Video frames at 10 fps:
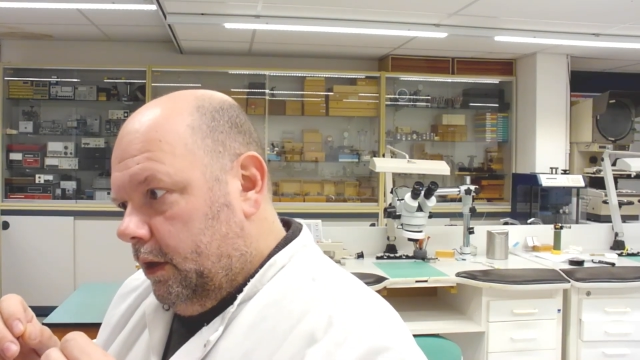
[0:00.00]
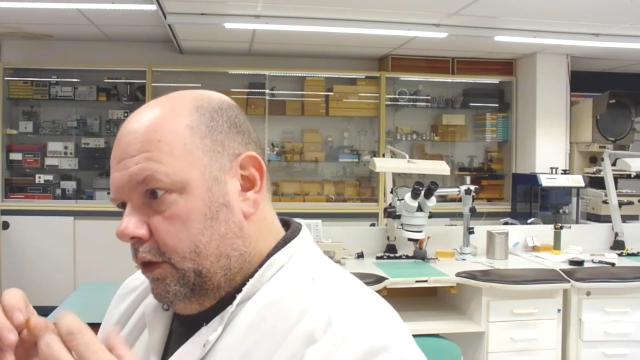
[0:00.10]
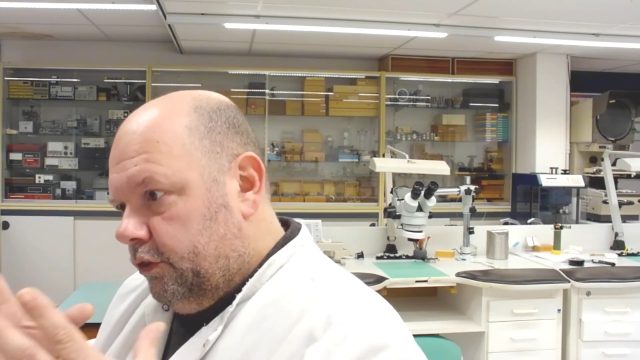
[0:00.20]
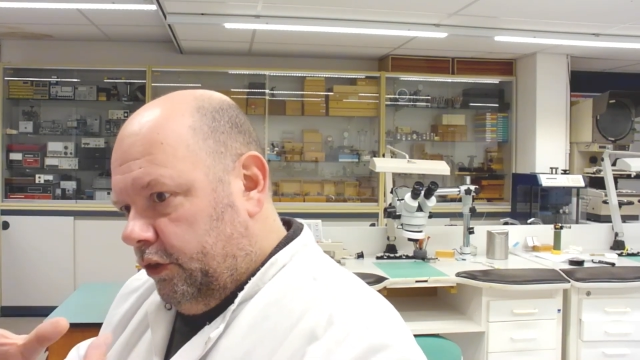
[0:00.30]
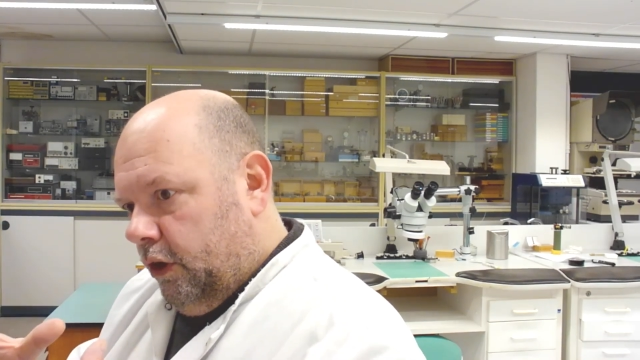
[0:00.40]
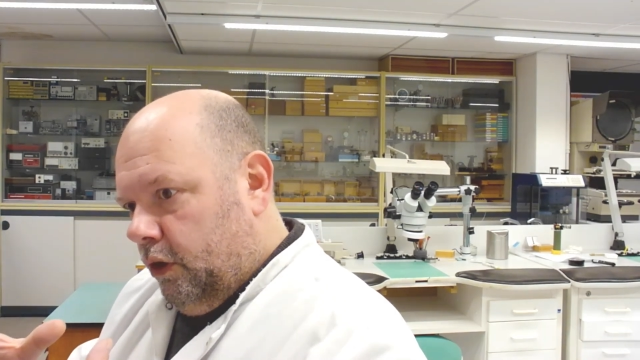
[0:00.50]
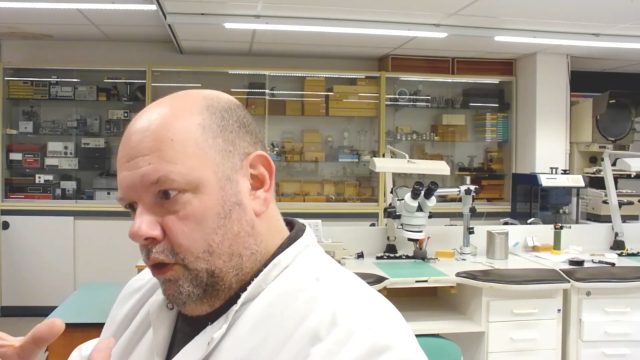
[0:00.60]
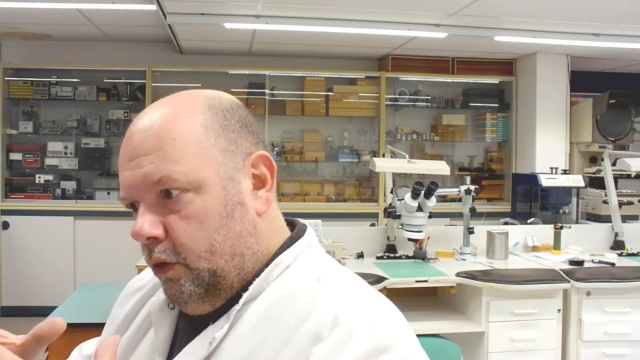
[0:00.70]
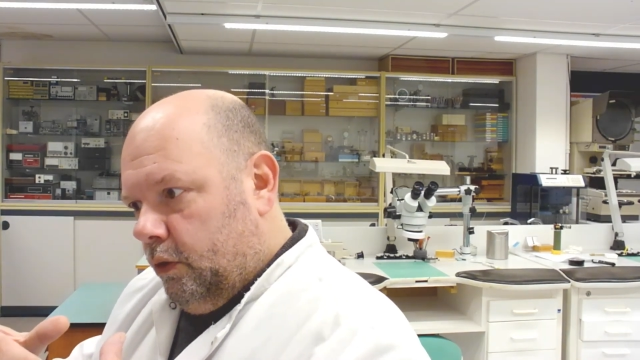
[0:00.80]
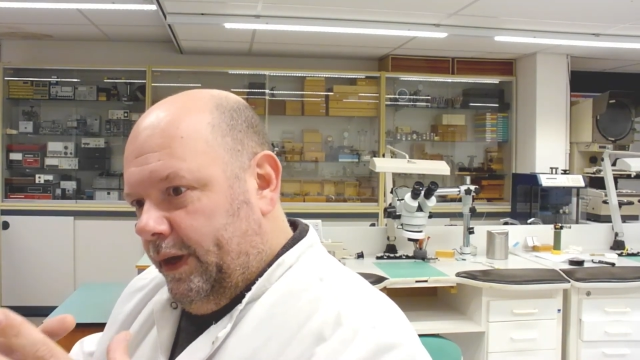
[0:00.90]

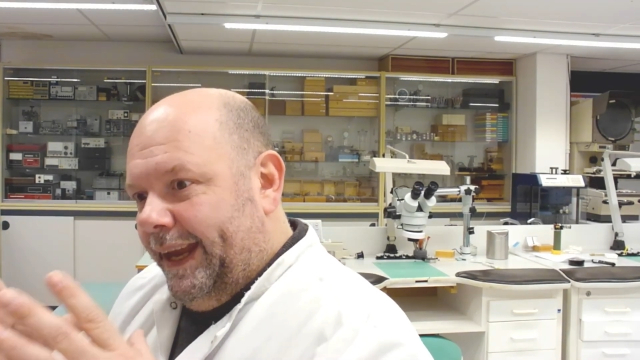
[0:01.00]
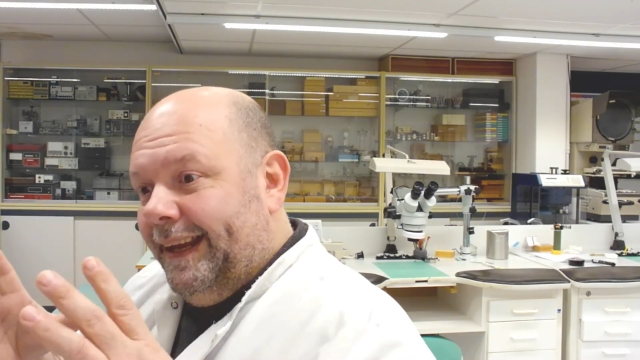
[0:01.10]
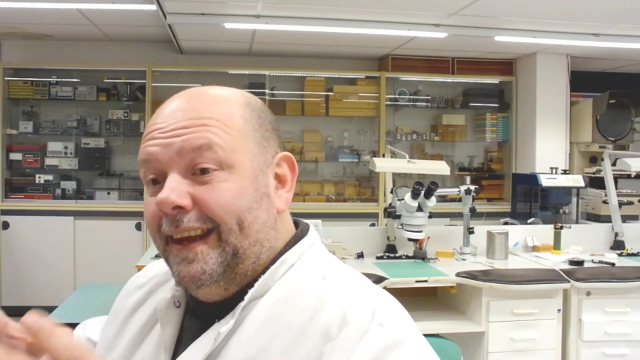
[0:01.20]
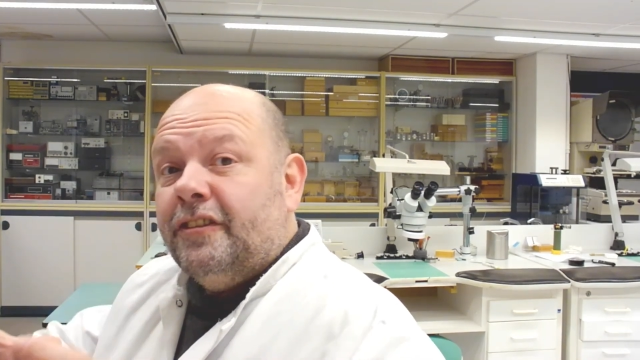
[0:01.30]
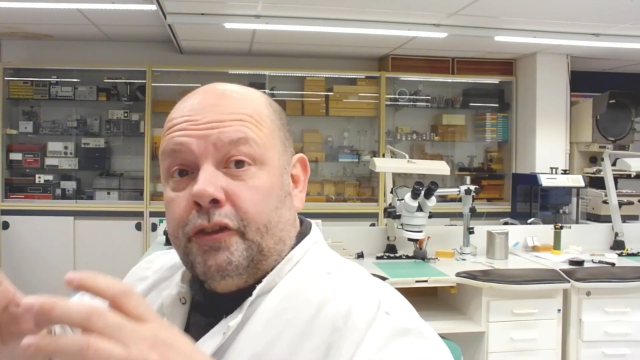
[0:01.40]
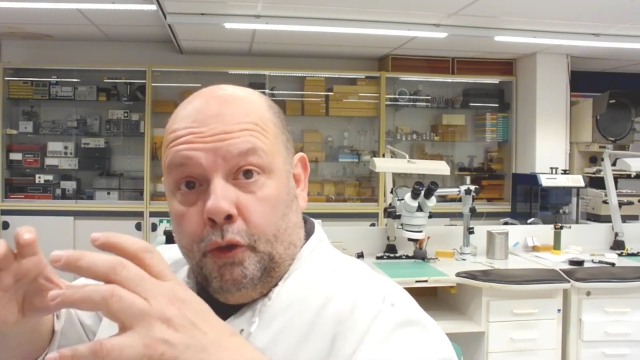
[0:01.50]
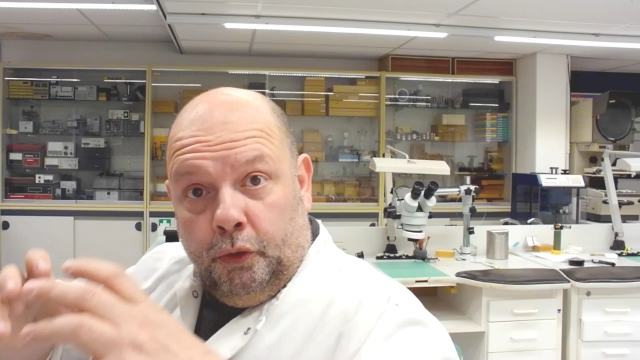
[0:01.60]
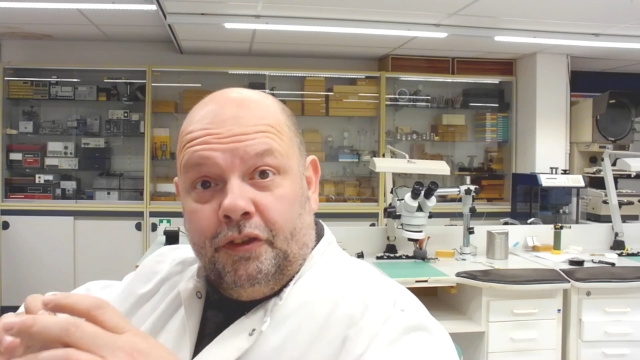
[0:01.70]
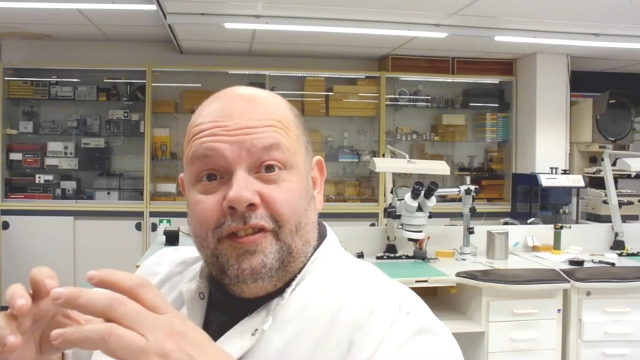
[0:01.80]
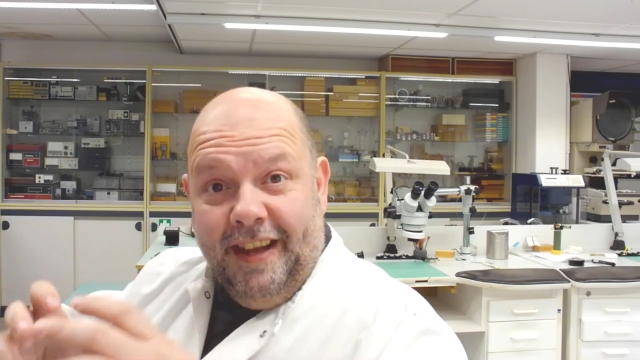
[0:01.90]
so it is
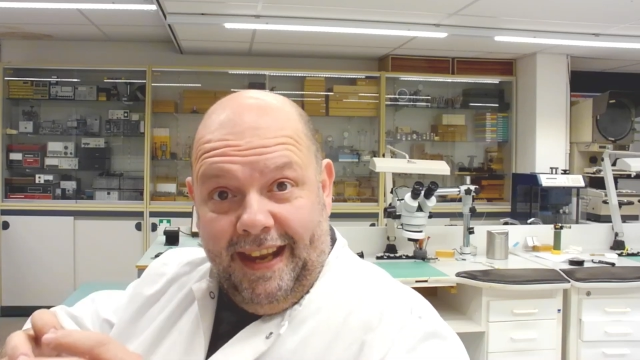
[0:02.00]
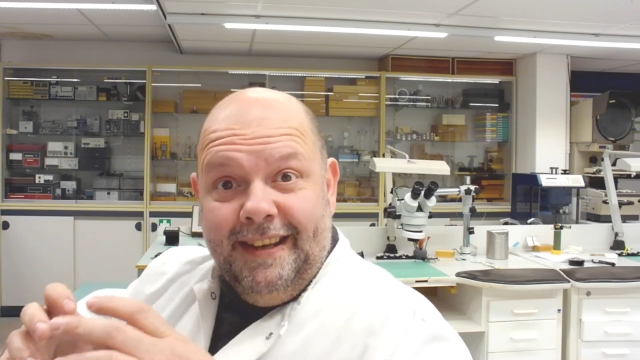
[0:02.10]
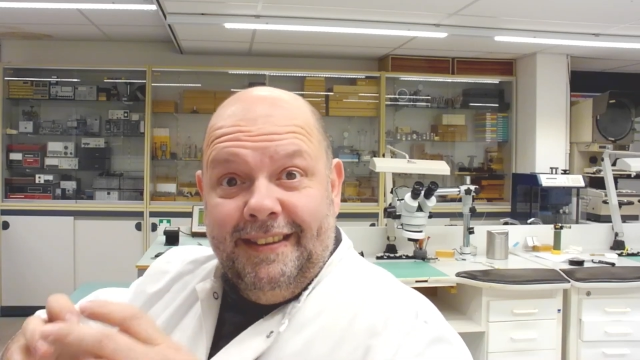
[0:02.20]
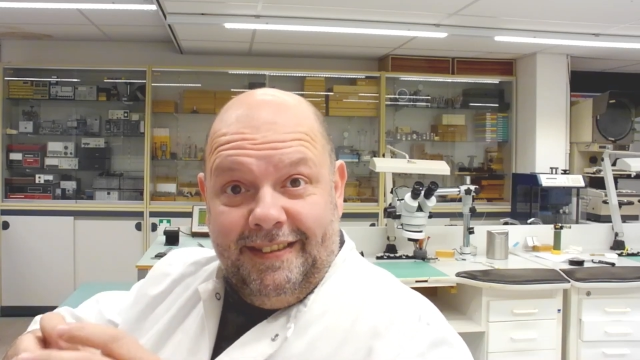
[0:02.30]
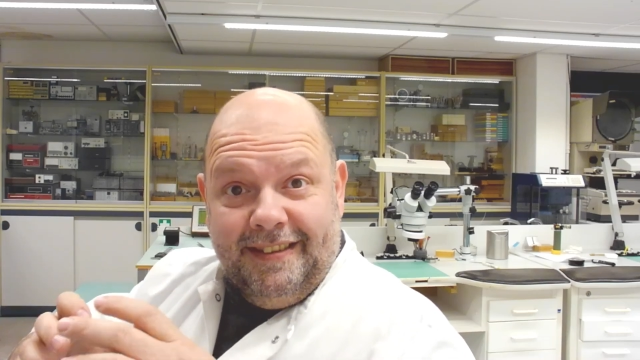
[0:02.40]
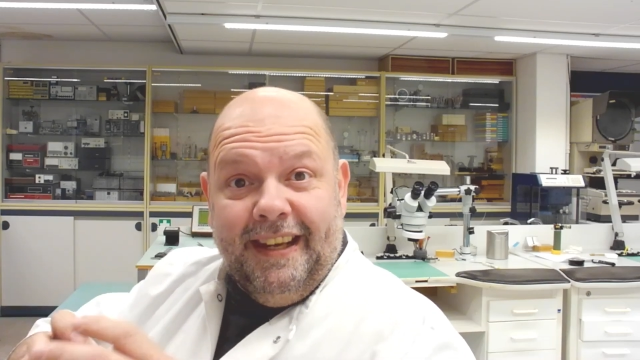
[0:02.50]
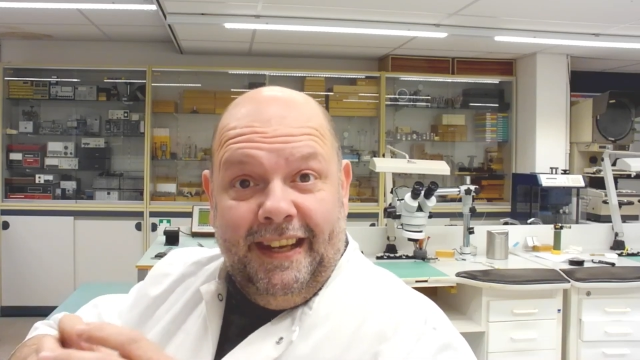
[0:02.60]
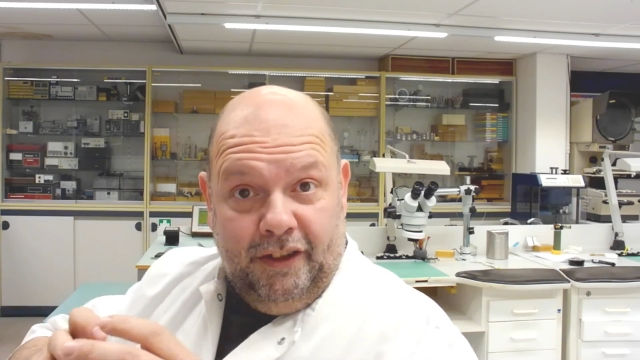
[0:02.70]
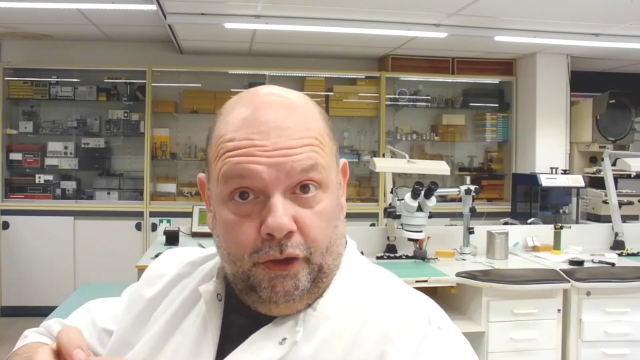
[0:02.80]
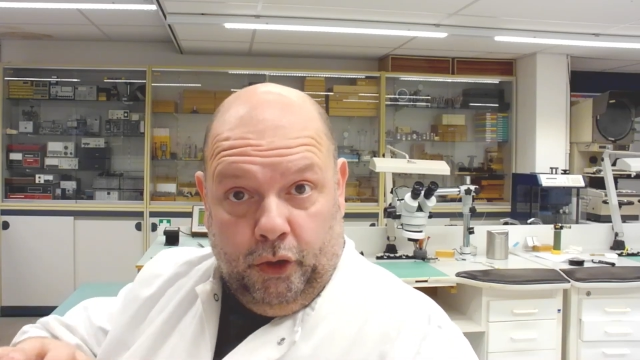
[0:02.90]
contained
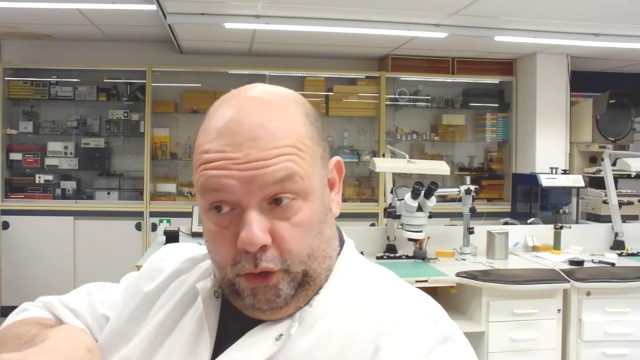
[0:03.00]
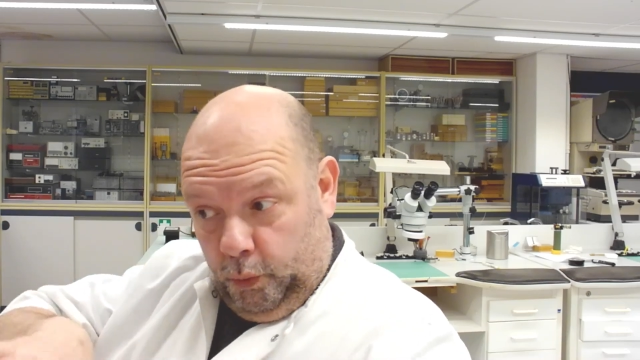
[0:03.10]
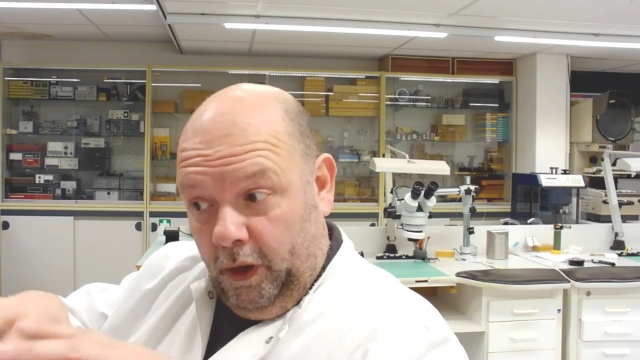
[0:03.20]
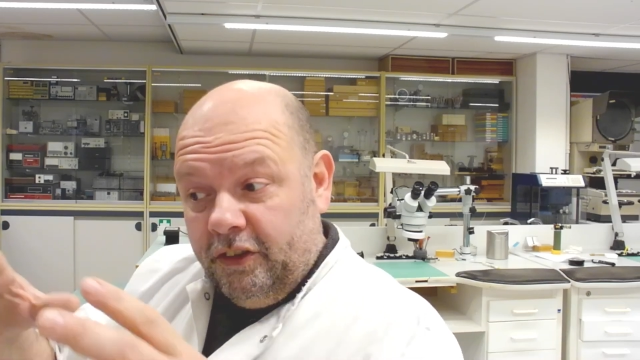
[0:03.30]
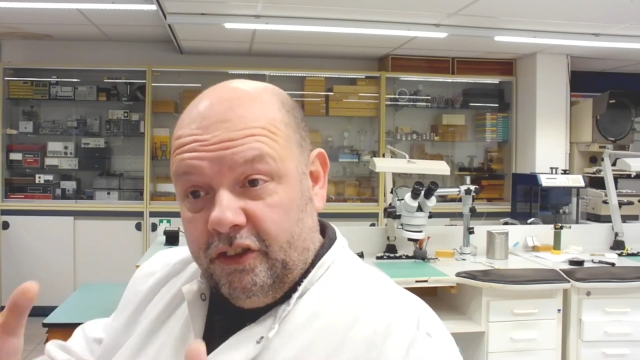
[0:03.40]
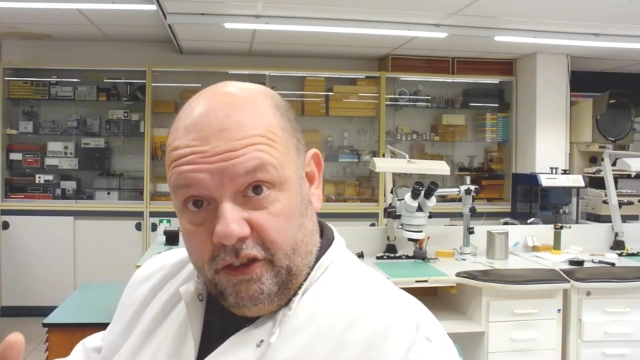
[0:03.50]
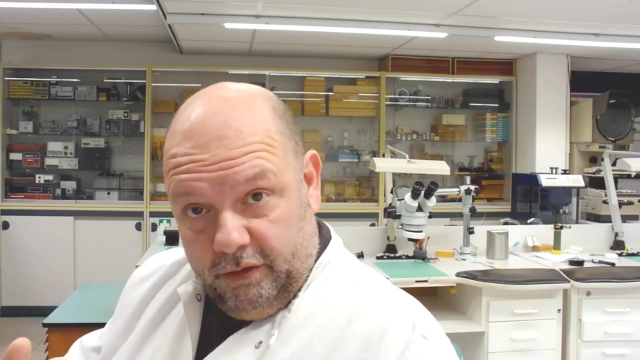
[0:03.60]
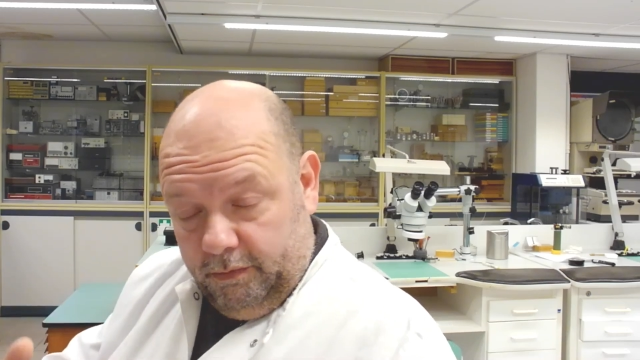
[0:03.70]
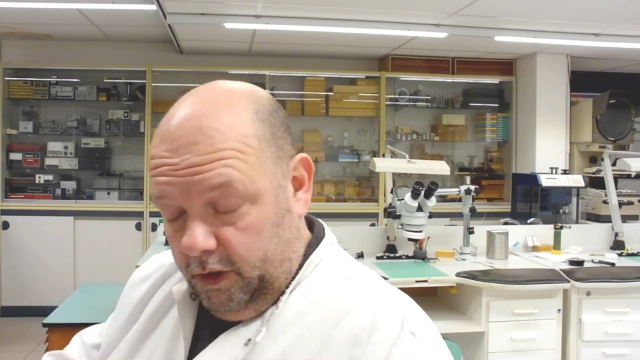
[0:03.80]
in your watch,